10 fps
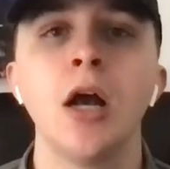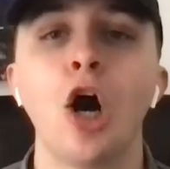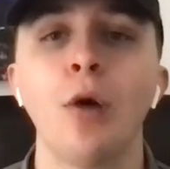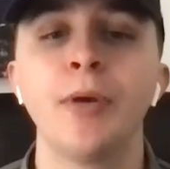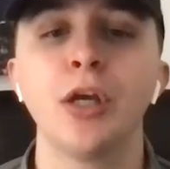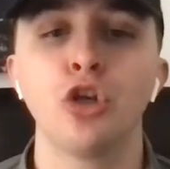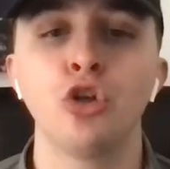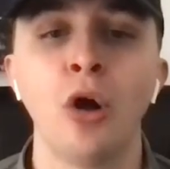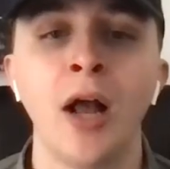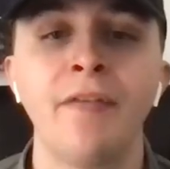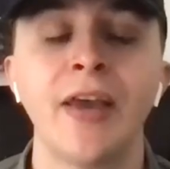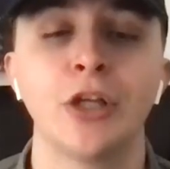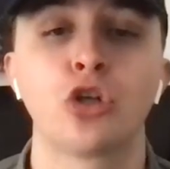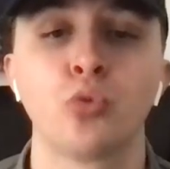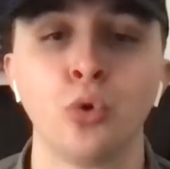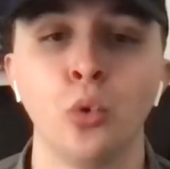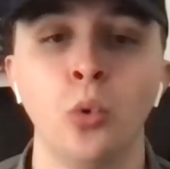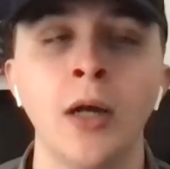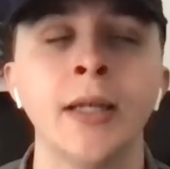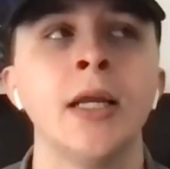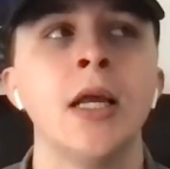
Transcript: albeit you don't have a true one.